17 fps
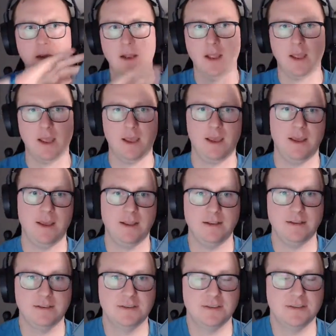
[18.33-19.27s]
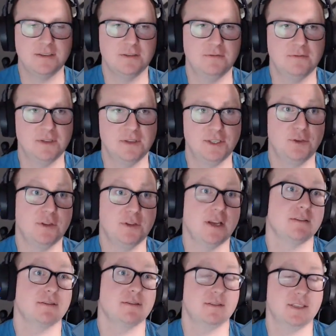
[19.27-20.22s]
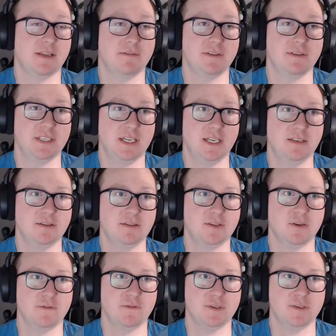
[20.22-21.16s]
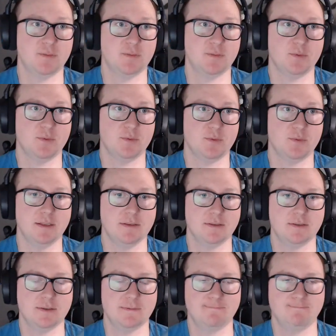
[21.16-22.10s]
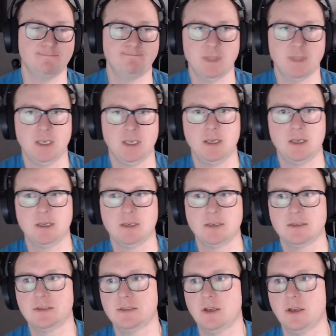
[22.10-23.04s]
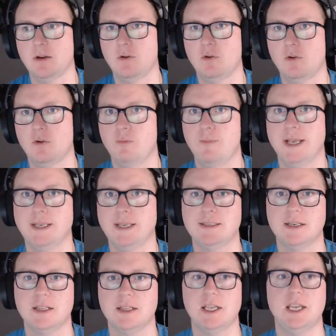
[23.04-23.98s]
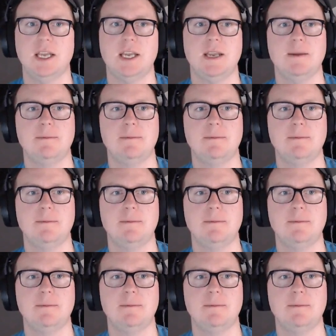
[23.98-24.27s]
and the 2017 Surface Pro, that is. So basically,